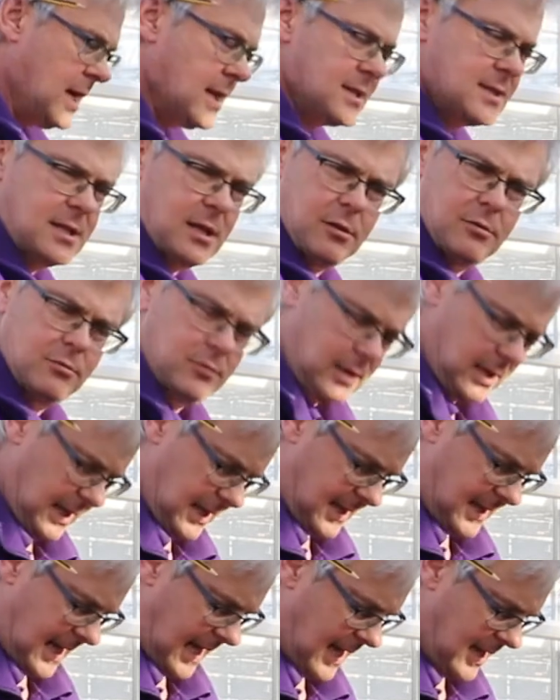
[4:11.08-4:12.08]
so
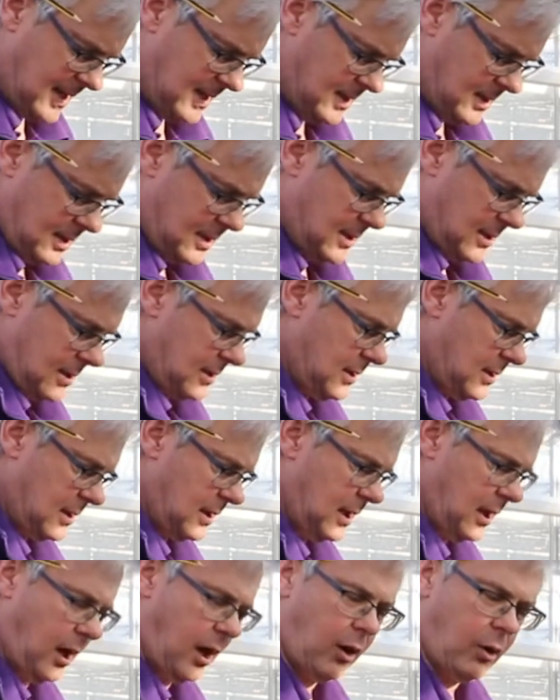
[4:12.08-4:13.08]
it can
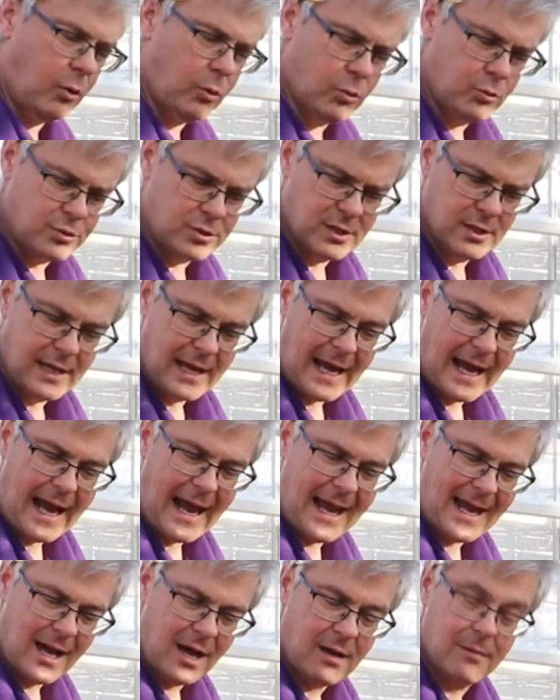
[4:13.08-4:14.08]
hold
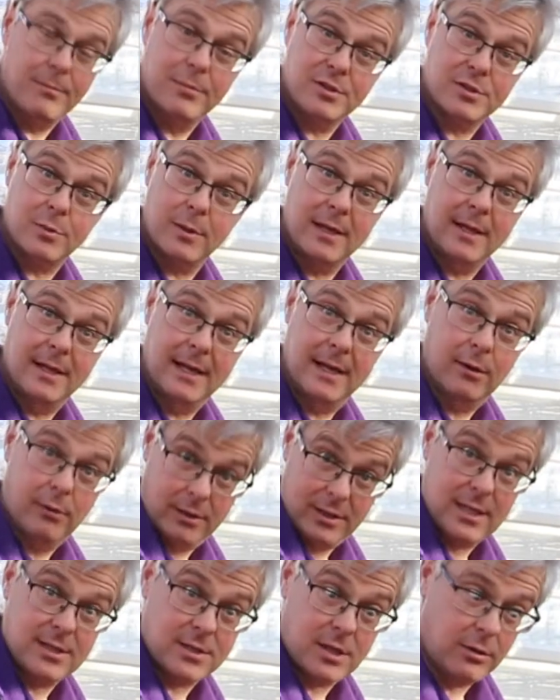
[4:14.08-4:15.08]
air between it, or
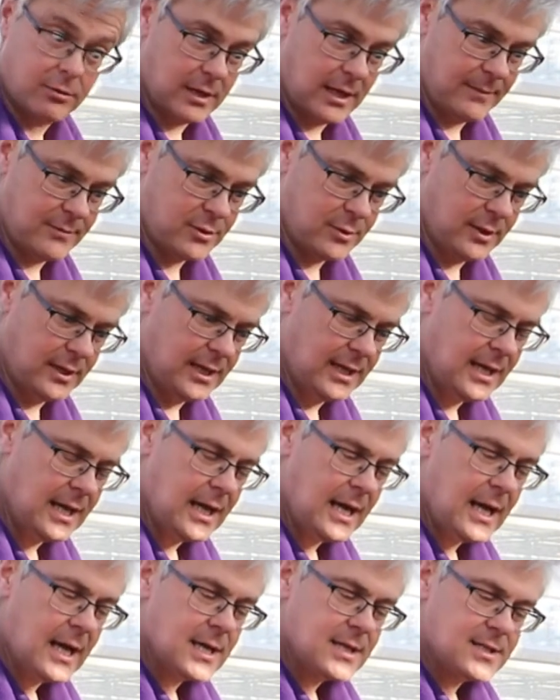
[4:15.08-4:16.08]
it does hold air between it,
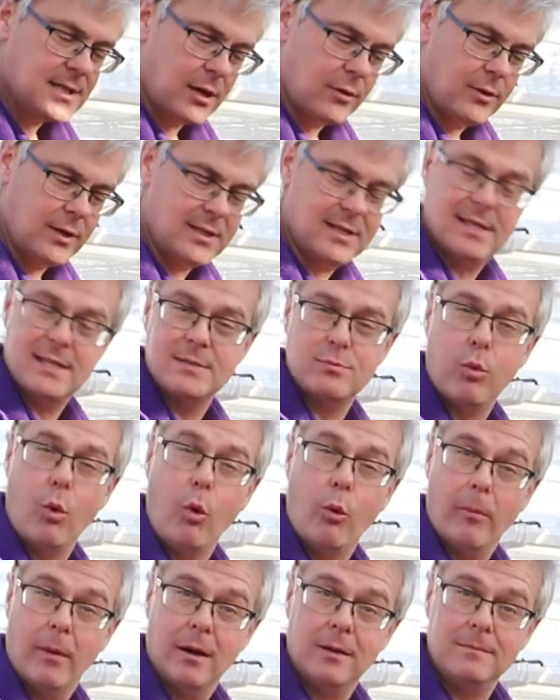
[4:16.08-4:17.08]
so it is
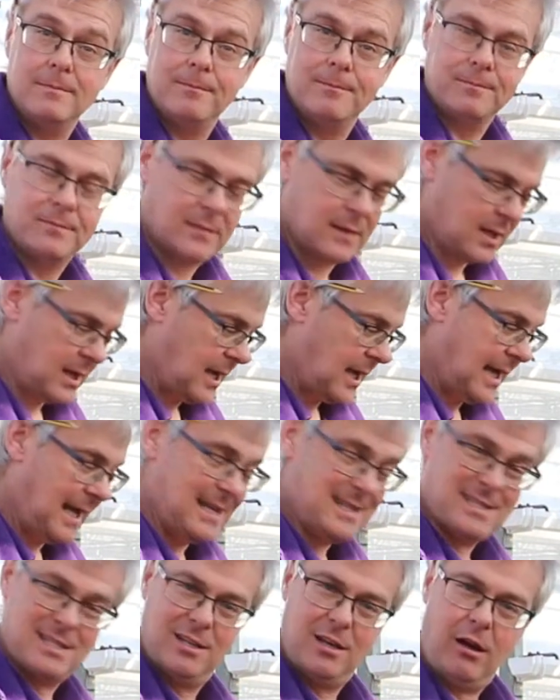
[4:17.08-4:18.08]
warmer.
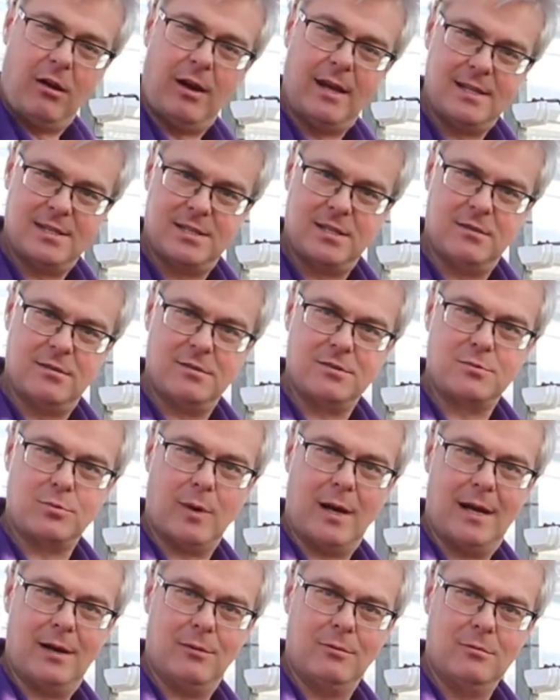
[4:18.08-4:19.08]
It's lighter as
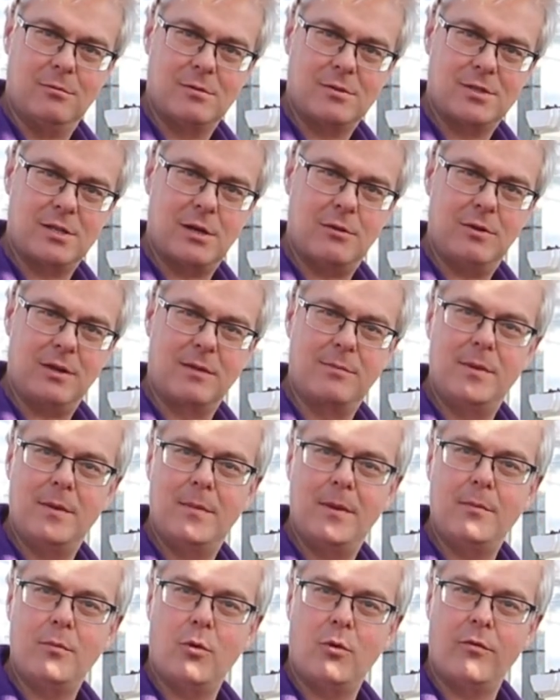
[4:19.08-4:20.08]
well, so it can be a
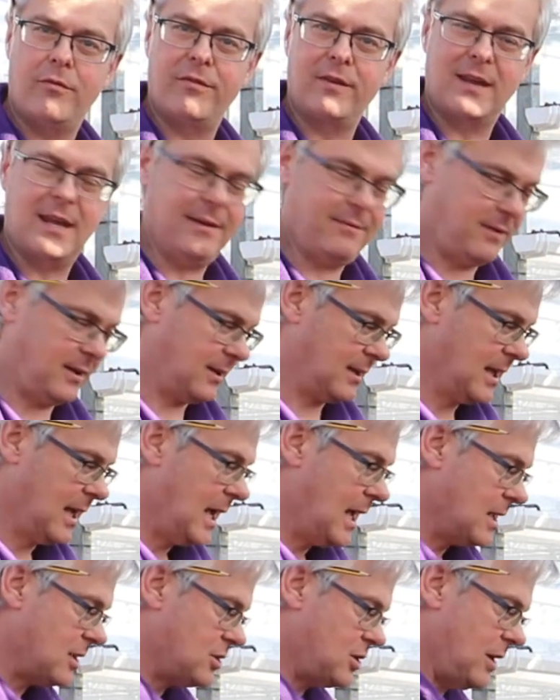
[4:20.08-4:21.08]
bit more forgiving.
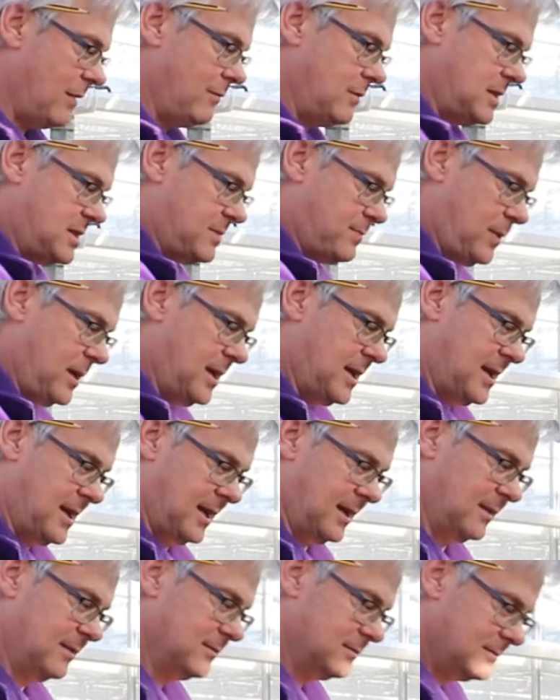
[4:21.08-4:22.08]
Generally
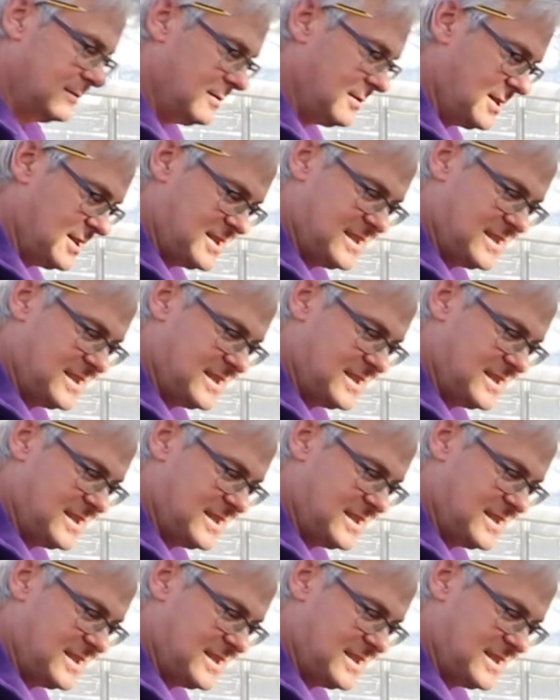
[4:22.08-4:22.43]
speaking, the